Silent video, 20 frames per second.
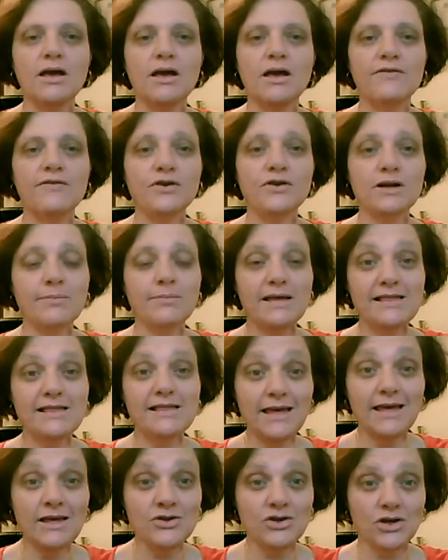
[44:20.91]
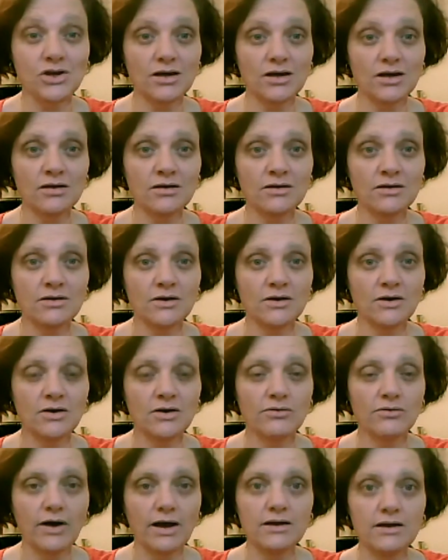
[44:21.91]
If you're going to be teaching,
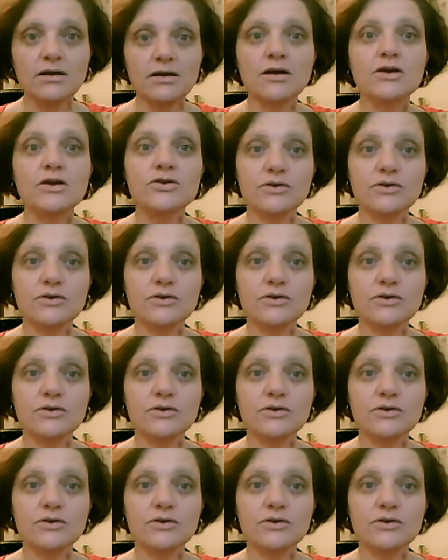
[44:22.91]
right,